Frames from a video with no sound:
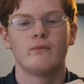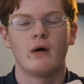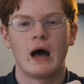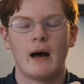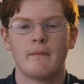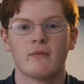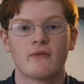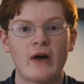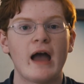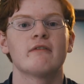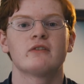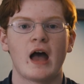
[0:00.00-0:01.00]

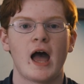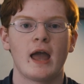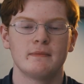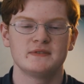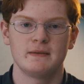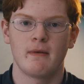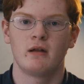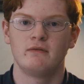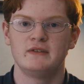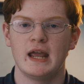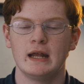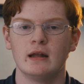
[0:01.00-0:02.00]
5 times the amount
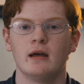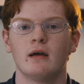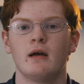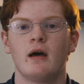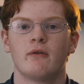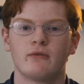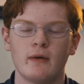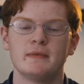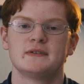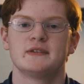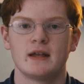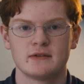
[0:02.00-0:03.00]
of data from
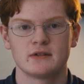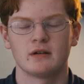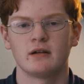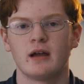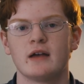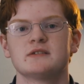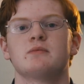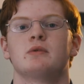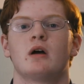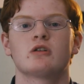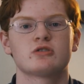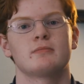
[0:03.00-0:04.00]
the sensor as a
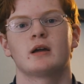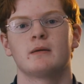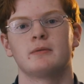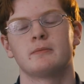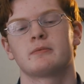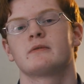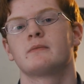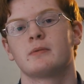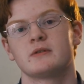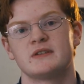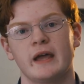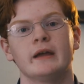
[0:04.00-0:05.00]
100 megabit
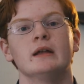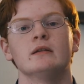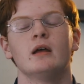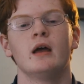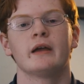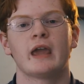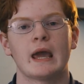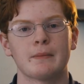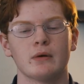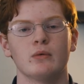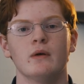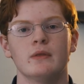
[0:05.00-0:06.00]
per second
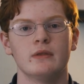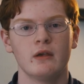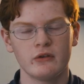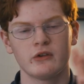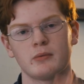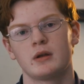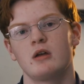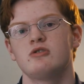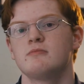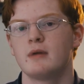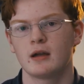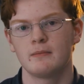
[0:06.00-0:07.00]
camera would. This is
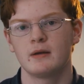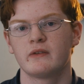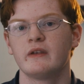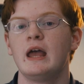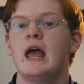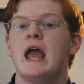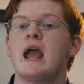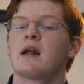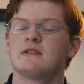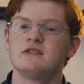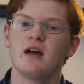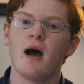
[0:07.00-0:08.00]
100 megabits.
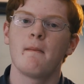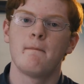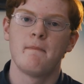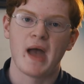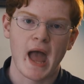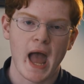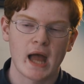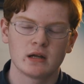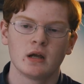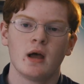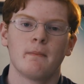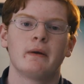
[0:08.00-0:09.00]
It's not
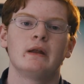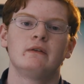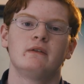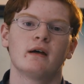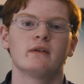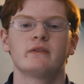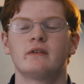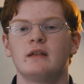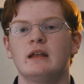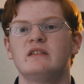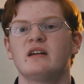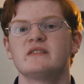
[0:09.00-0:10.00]
bad, but it does
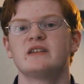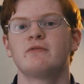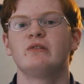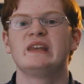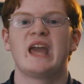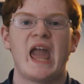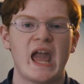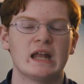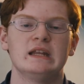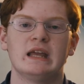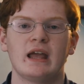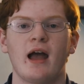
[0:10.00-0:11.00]
definitely
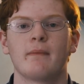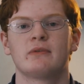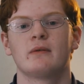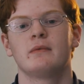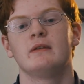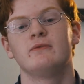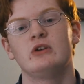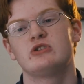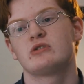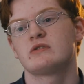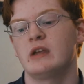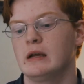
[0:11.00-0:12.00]
handicap some of the
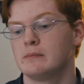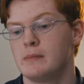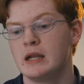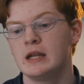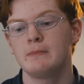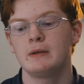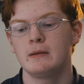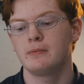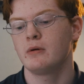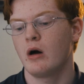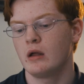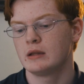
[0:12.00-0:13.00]
features. Like many
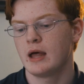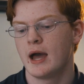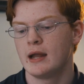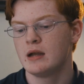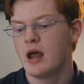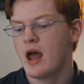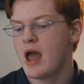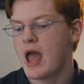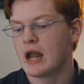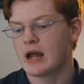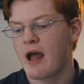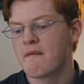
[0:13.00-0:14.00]
people online,
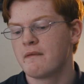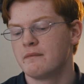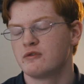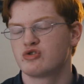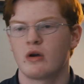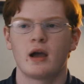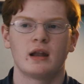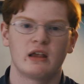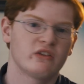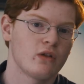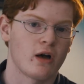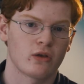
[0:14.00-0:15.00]
and I haven't tried
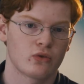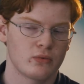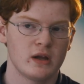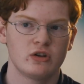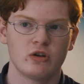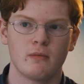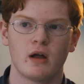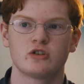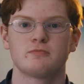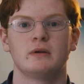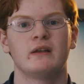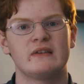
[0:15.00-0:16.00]
S-Log3 too
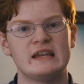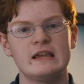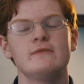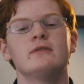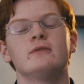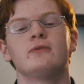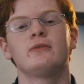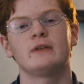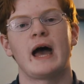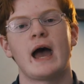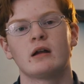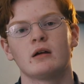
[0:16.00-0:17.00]
much, but it's even
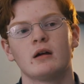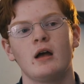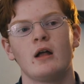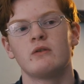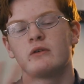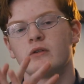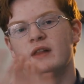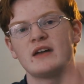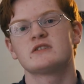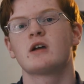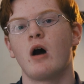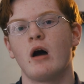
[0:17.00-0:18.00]
flatter. There's
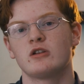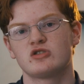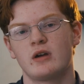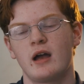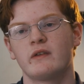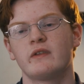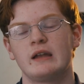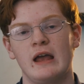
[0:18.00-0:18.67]
less contrast than